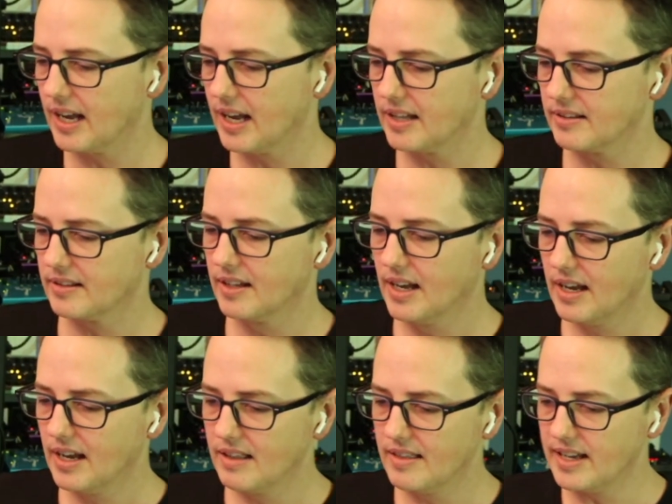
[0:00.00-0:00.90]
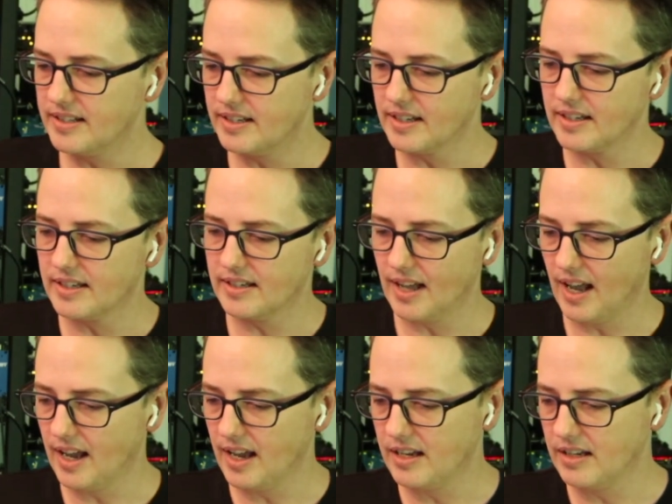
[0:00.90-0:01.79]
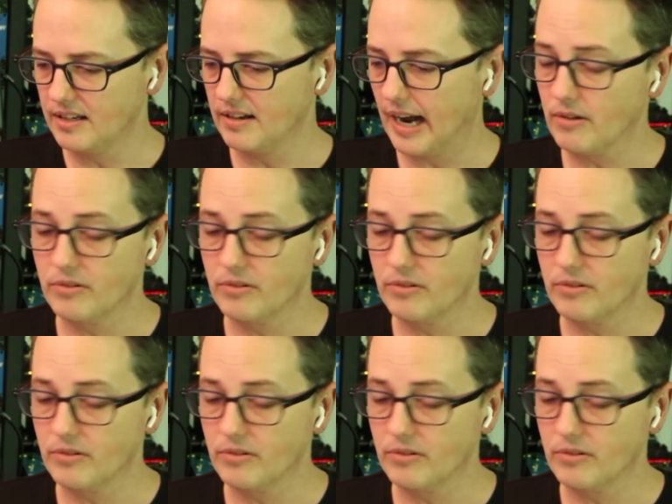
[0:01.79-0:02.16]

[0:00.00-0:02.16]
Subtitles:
And they did I